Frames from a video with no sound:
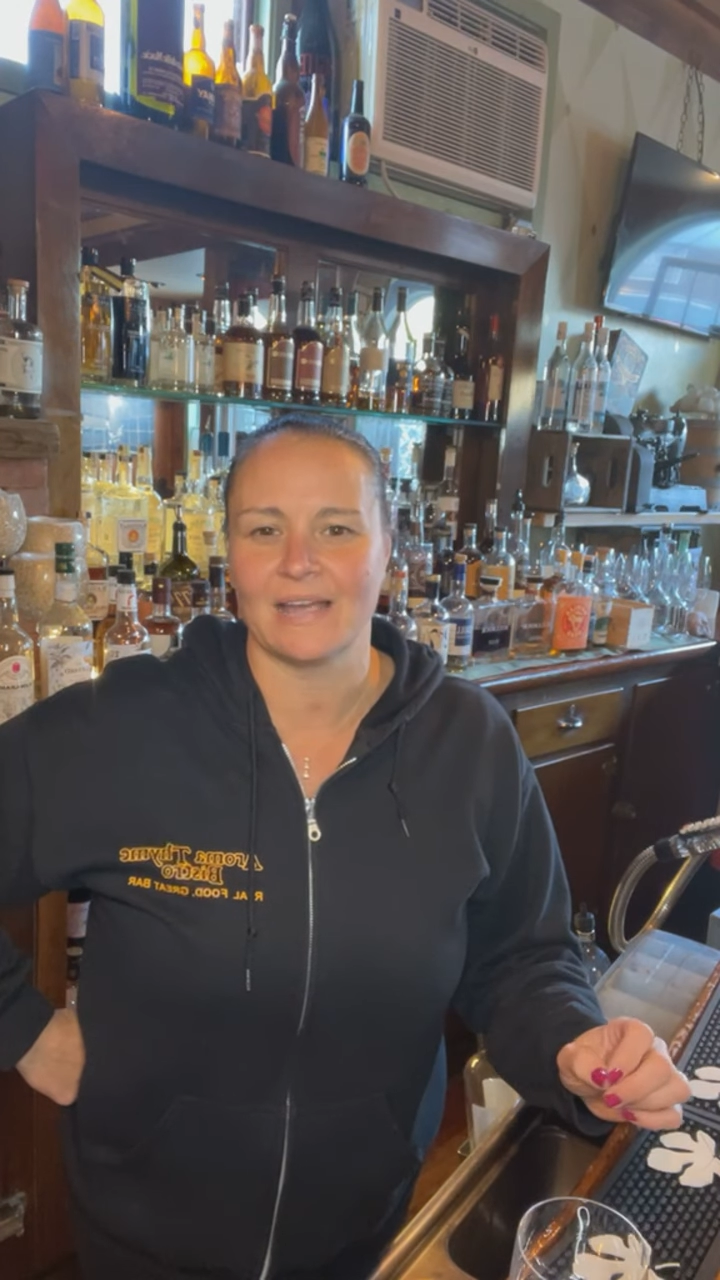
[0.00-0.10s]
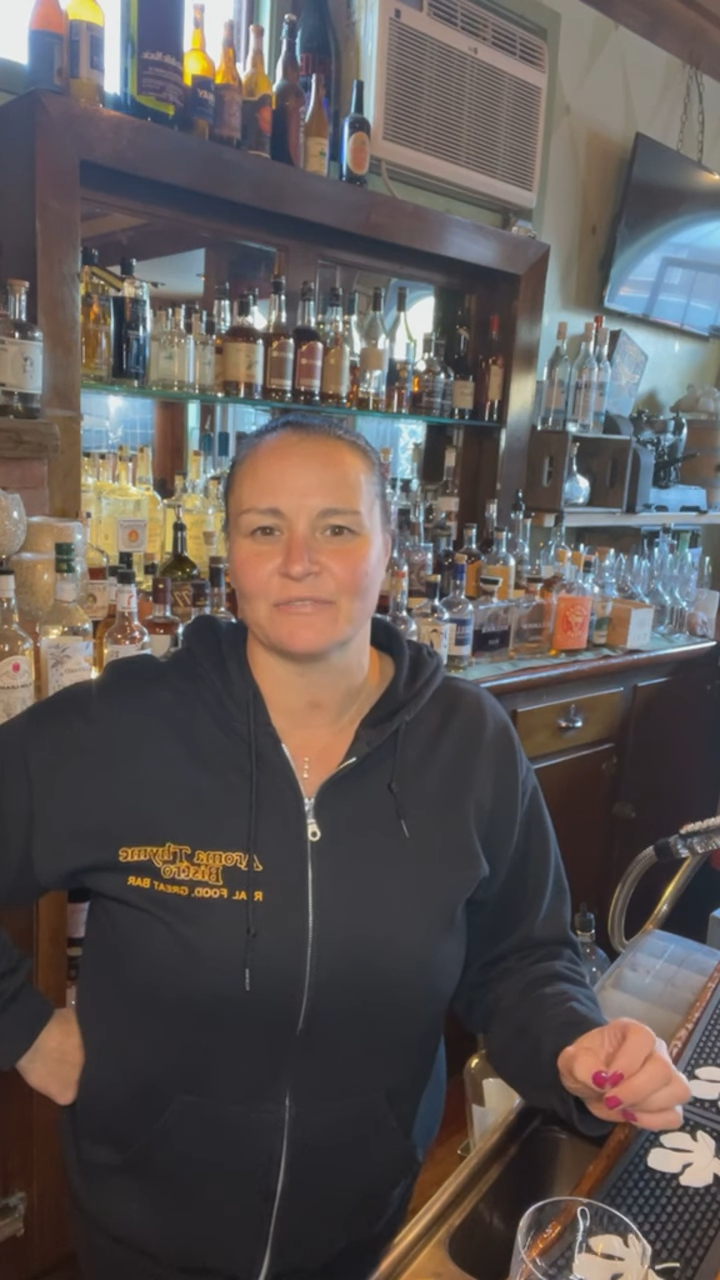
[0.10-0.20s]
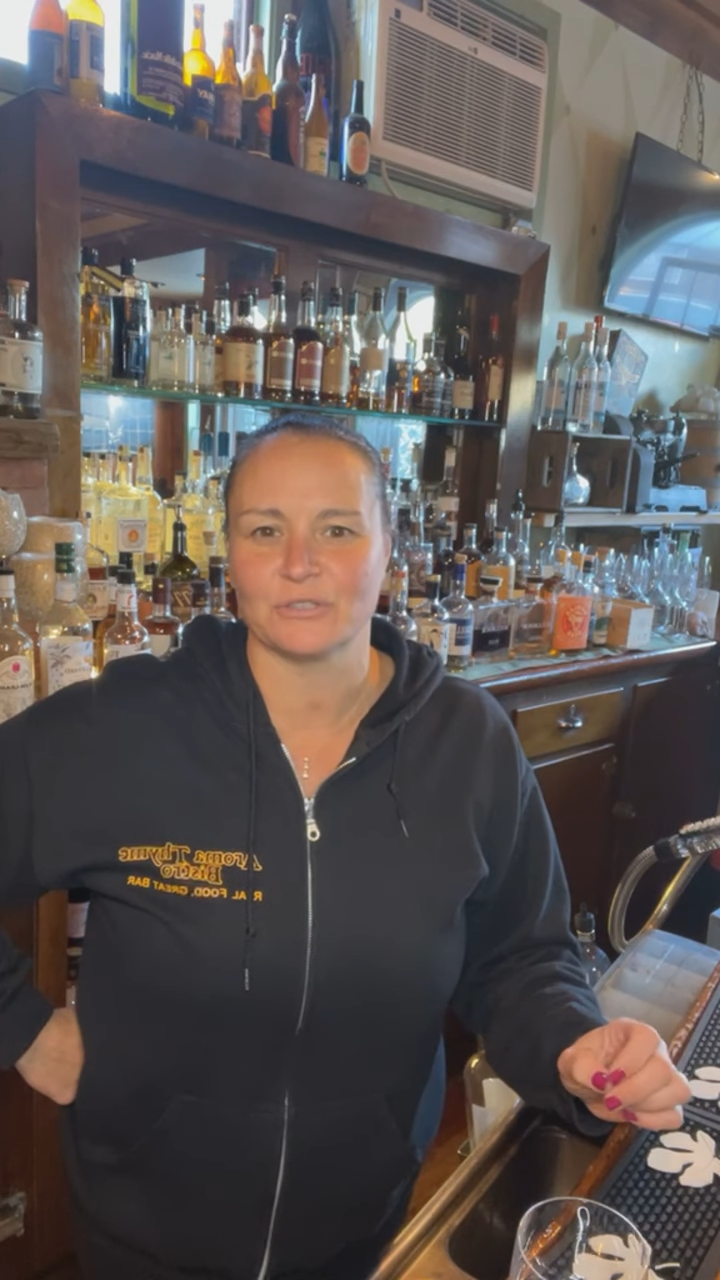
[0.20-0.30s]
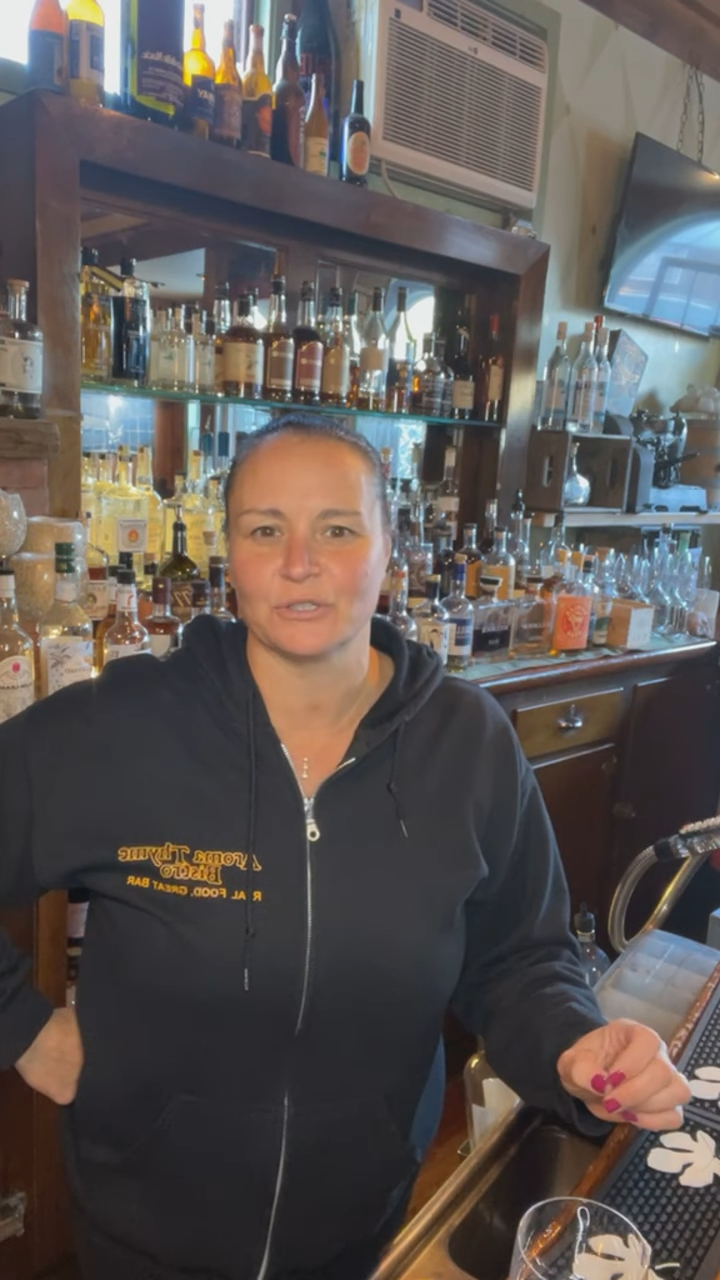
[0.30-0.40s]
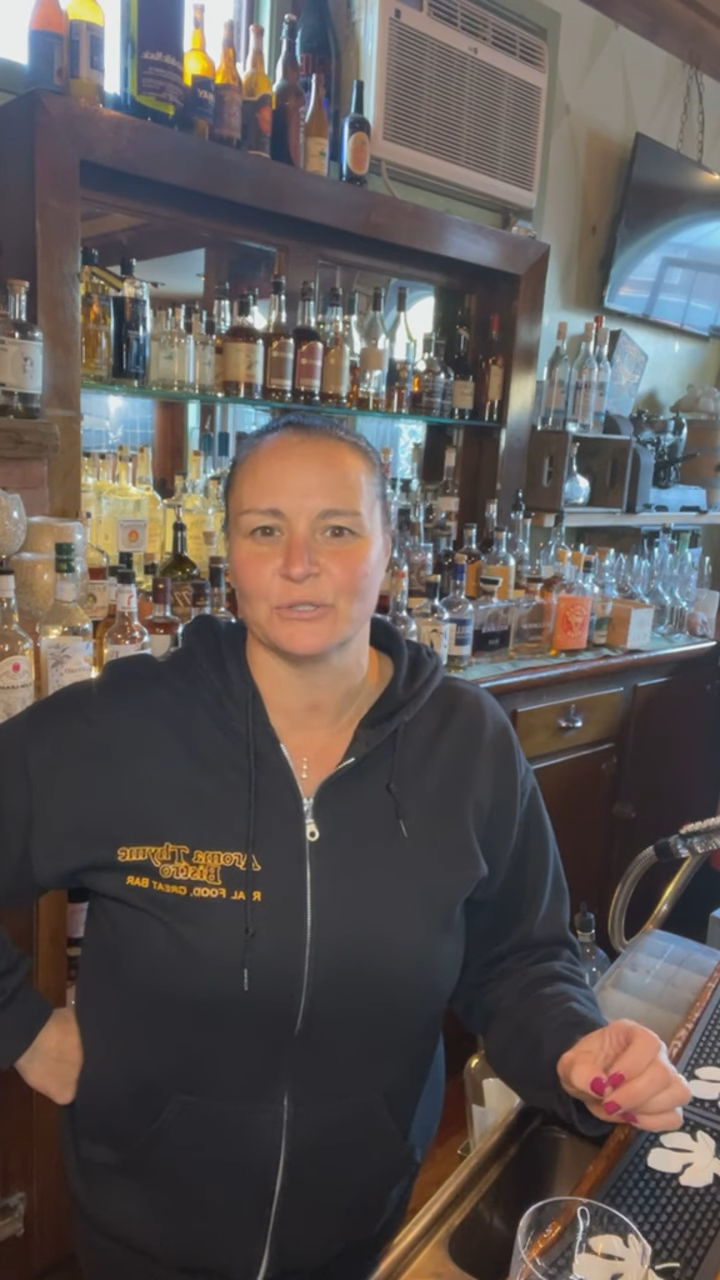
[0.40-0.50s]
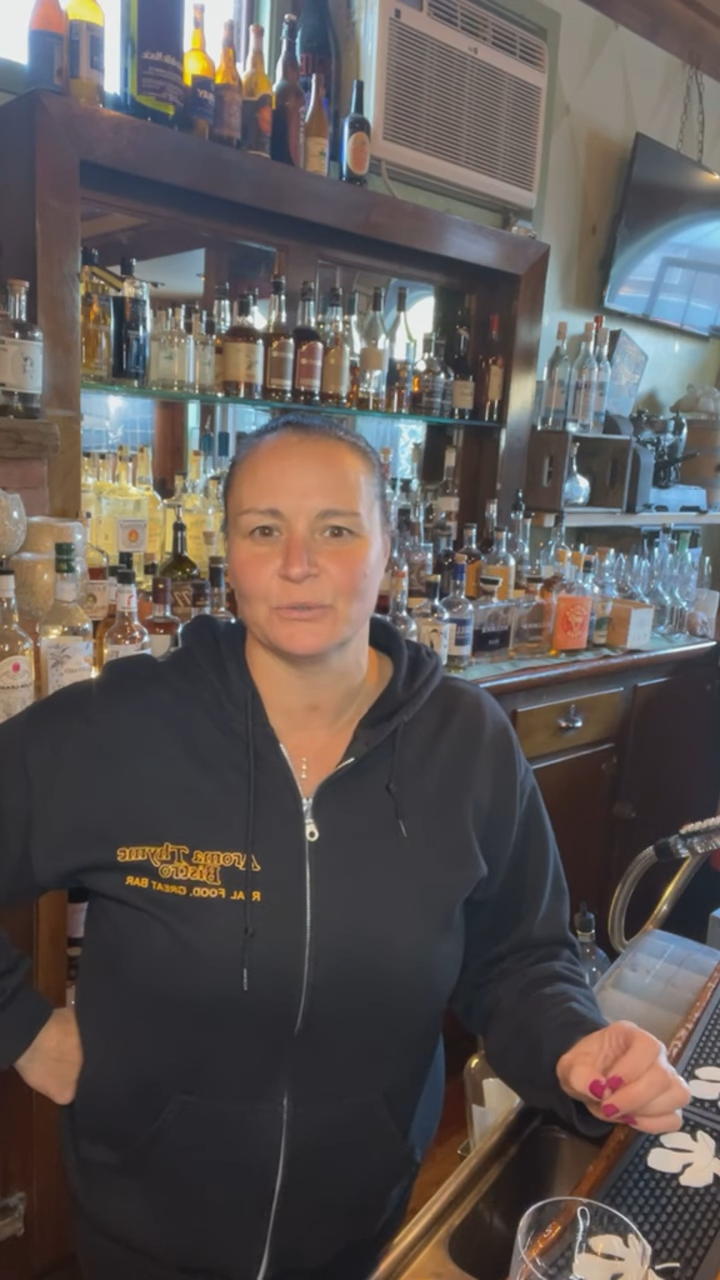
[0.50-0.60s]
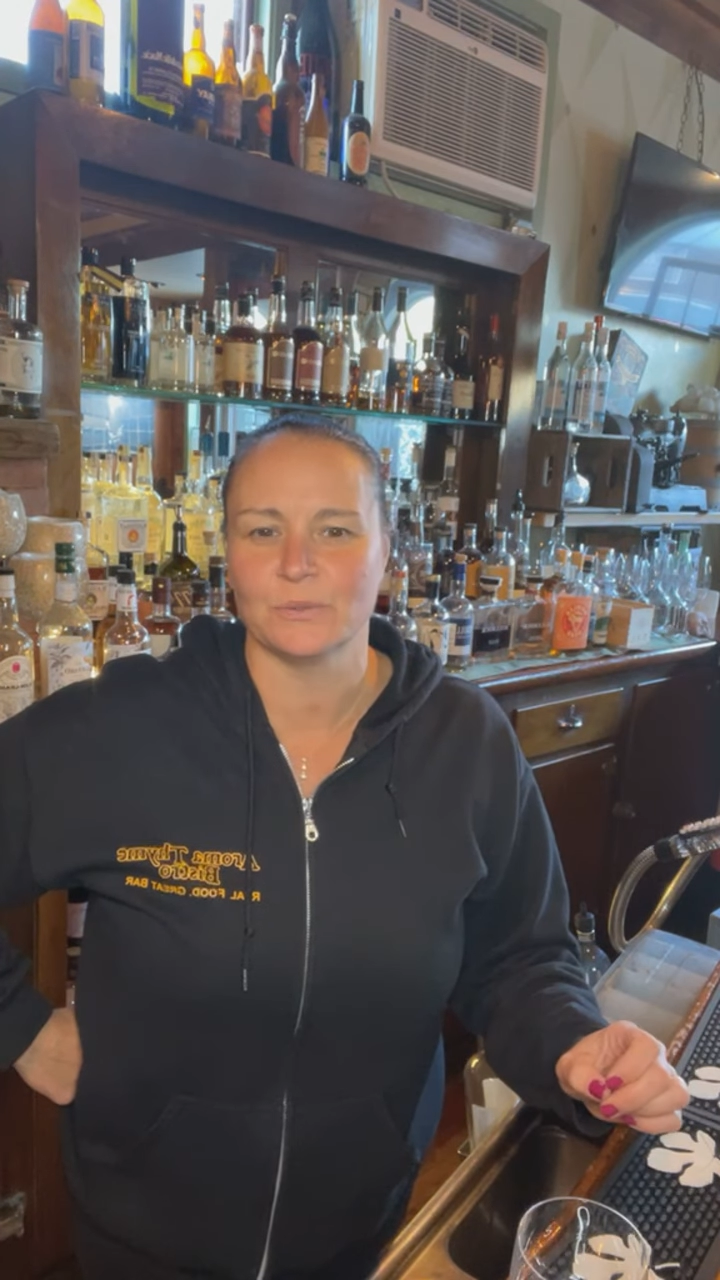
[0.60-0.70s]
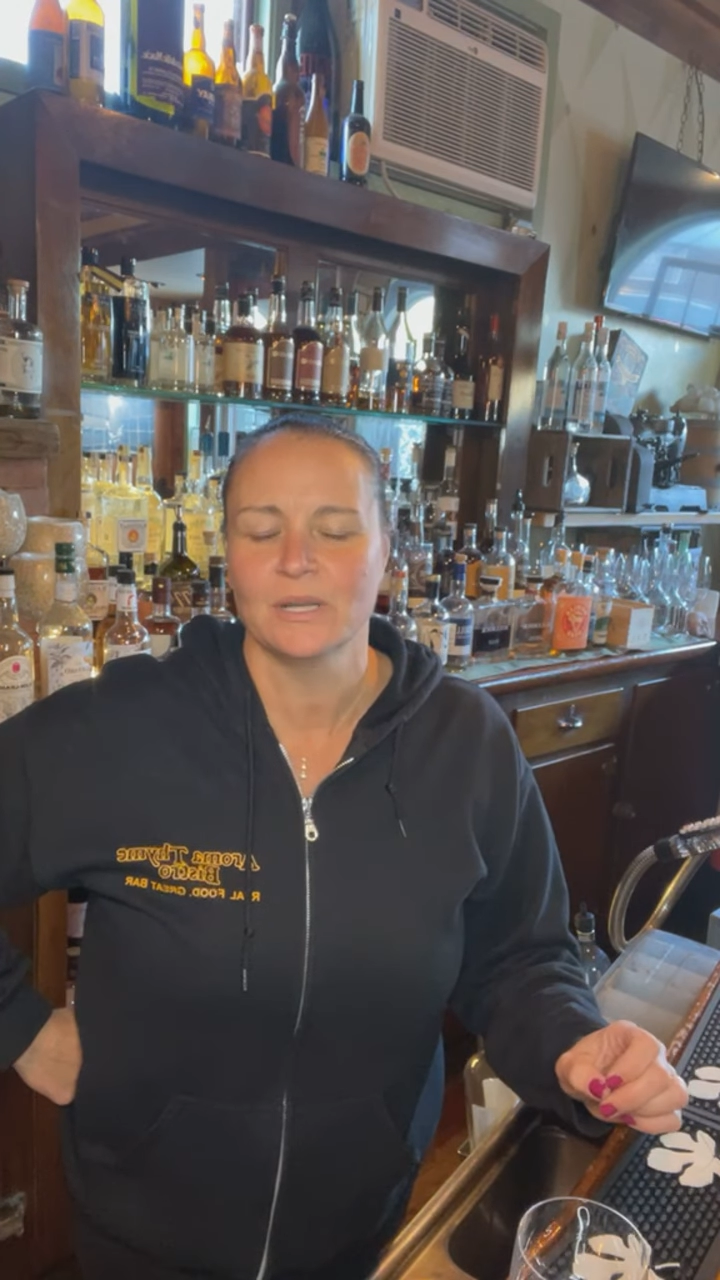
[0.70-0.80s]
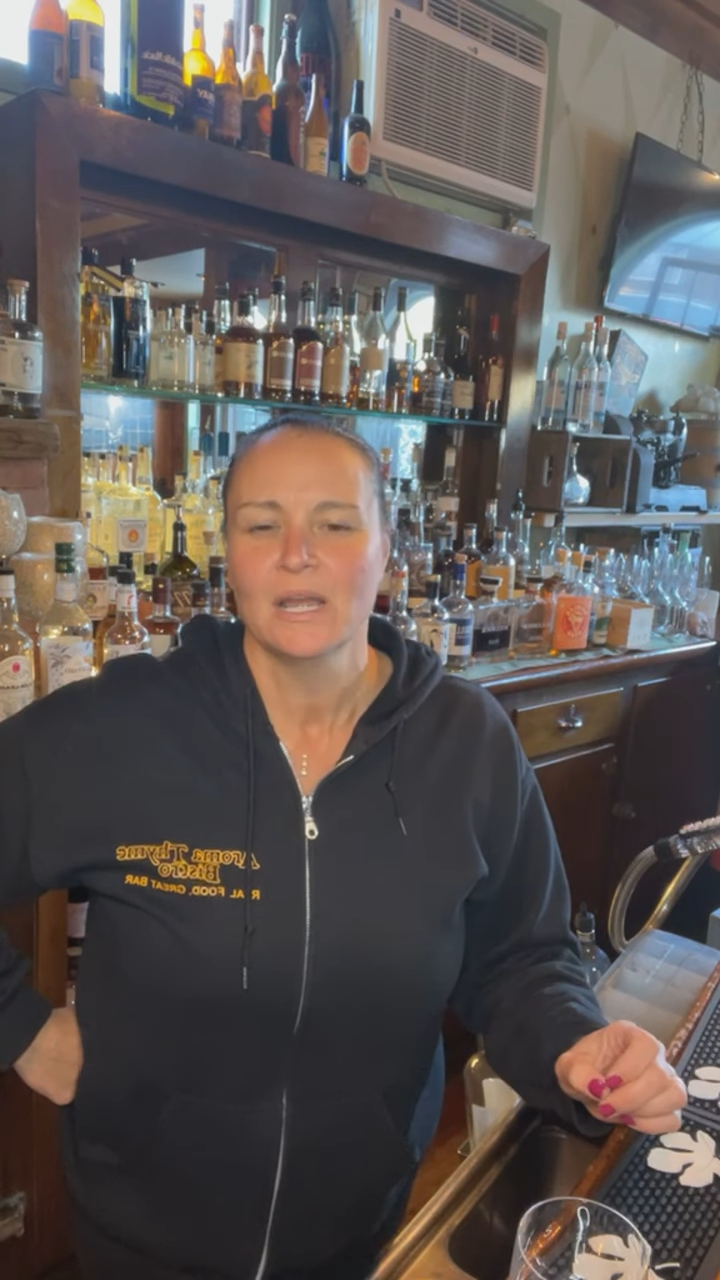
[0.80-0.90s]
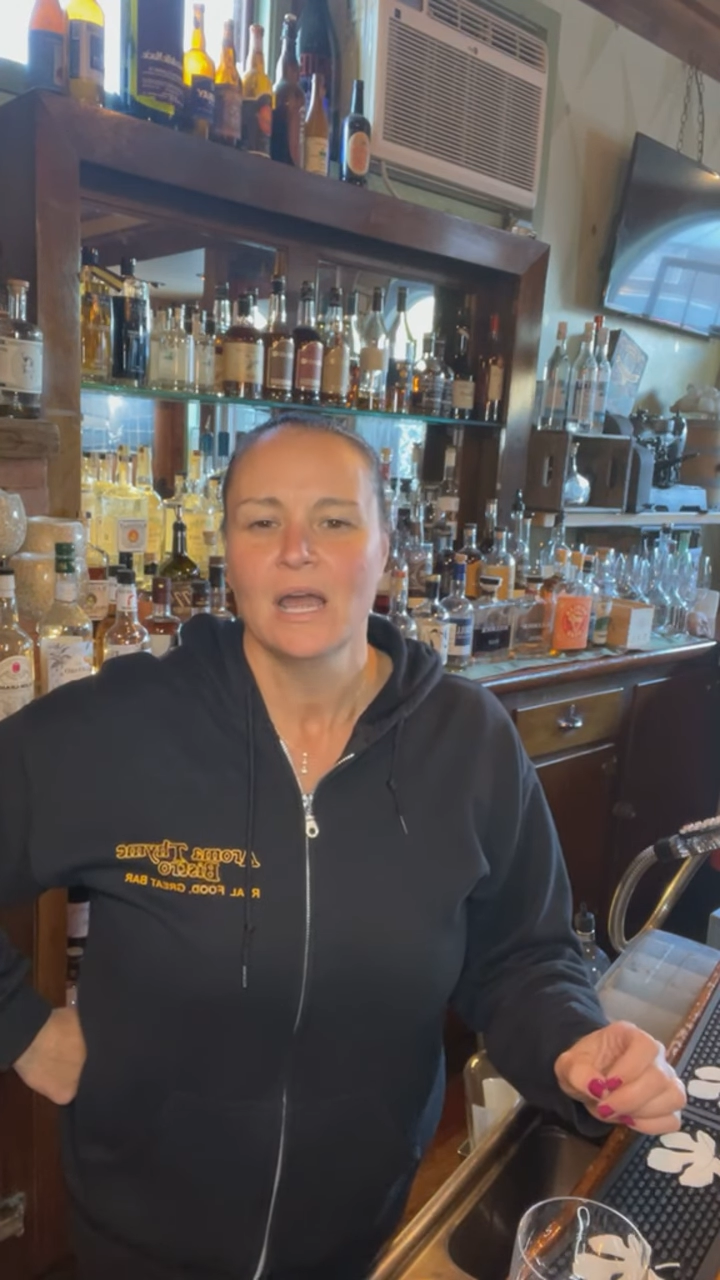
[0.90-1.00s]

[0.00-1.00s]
afternoon,